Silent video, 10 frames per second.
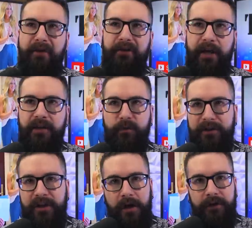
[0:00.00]
feel like it's
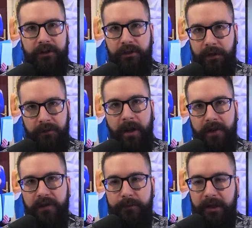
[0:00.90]
redundant to
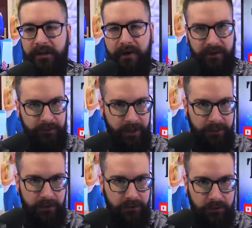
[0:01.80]
explain this because I've
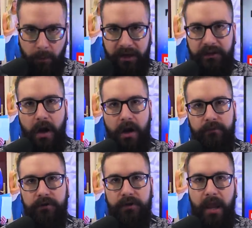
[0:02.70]
explained this so many
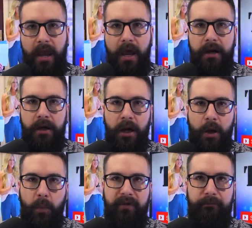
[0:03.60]
times. And
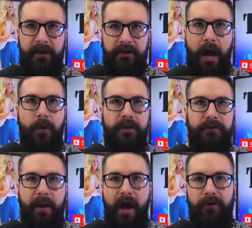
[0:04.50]
we've been down
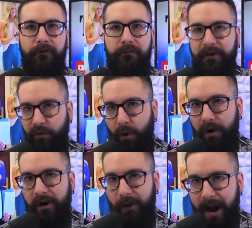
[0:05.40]
this path
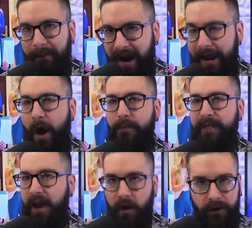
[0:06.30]
before, right? By now,
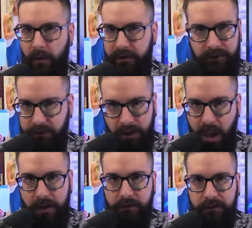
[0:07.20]
they all know it's the
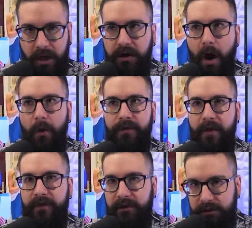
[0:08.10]
case. They know
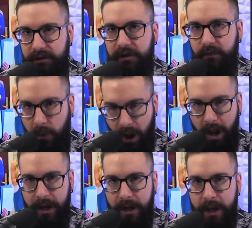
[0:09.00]
that this is
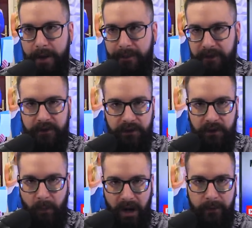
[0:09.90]
why this is
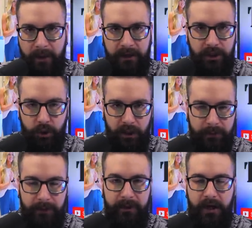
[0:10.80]
the recommended
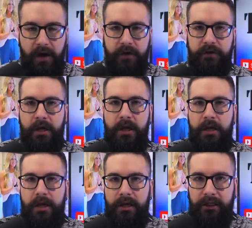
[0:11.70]
treatment because
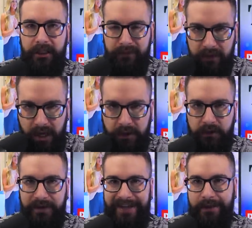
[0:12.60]
it
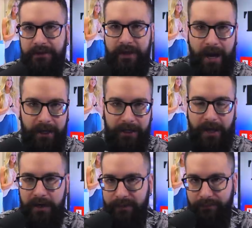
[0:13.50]
alleviates the
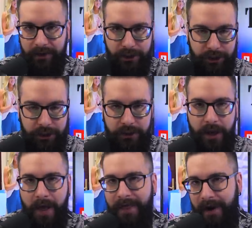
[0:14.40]
anxiety and
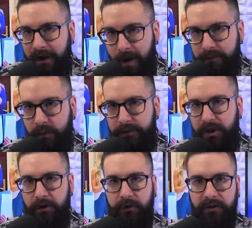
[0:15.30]
depression that comes with
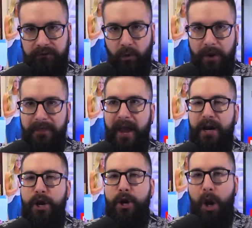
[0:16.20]
gender dysphoria.
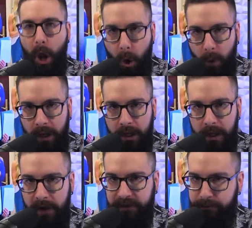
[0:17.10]
They know
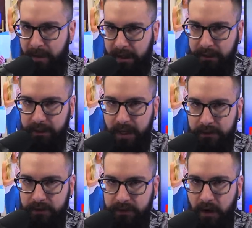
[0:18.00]
it is medically
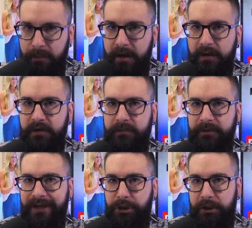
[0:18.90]
necessary because it's
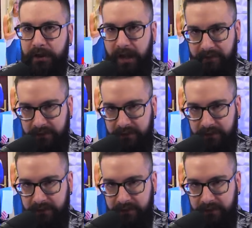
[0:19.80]
potentially life